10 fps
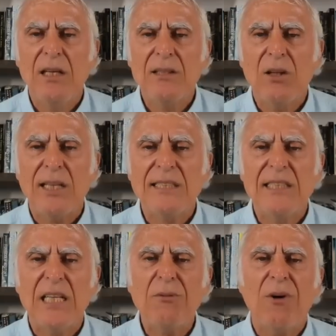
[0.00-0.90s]
it
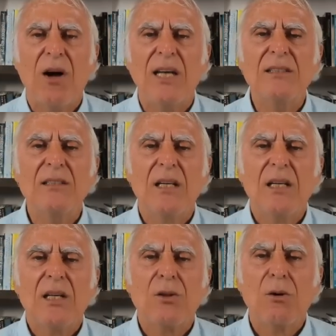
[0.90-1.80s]
identifies
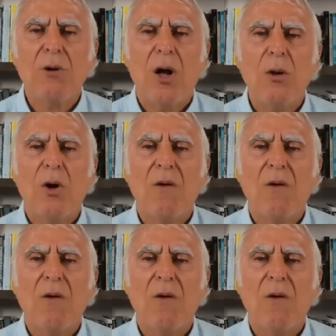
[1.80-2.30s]
the role